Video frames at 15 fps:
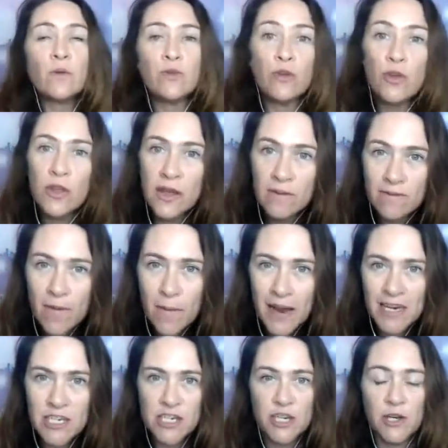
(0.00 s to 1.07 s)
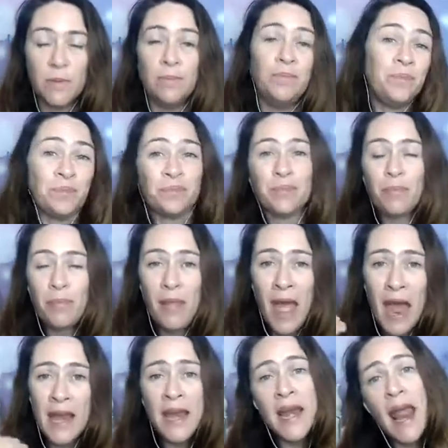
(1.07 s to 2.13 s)
through the information,
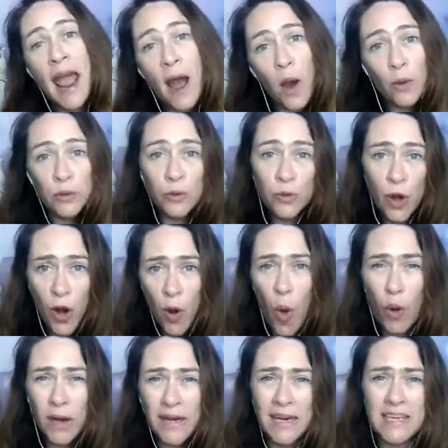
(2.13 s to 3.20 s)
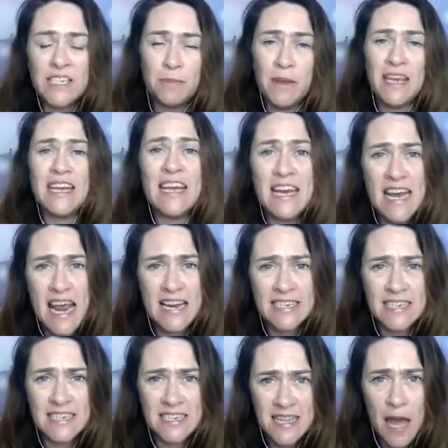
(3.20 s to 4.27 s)
and now you no longer need to be
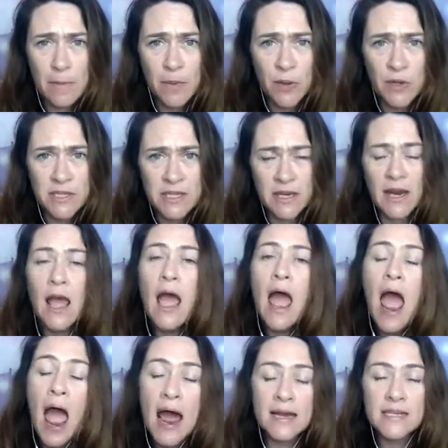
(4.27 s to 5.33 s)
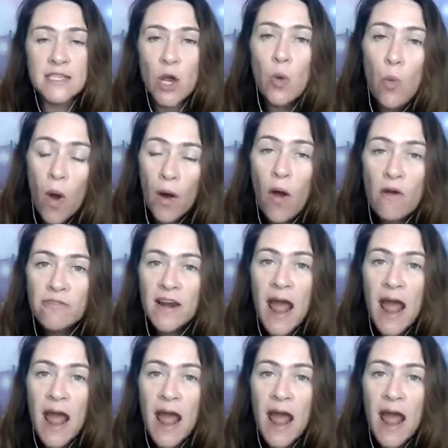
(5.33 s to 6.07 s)
connected to that person. And so what often